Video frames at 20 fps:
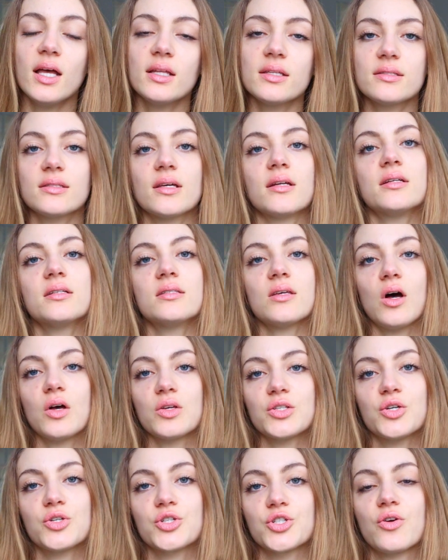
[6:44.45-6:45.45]
And studies
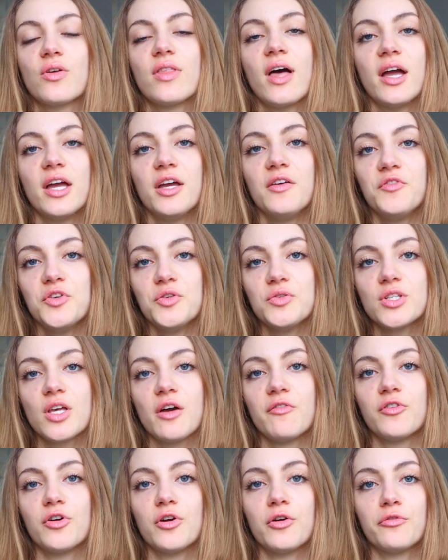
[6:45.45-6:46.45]
also show that if you
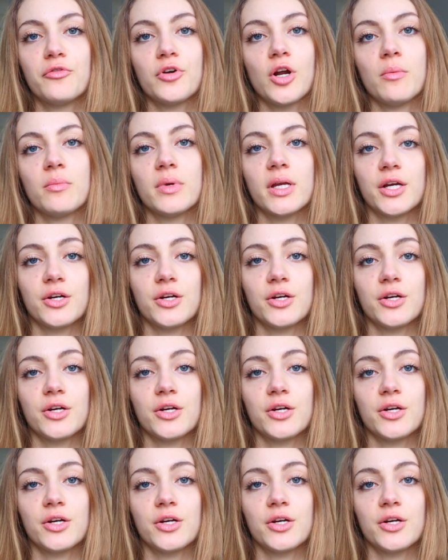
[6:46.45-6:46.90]
suffer from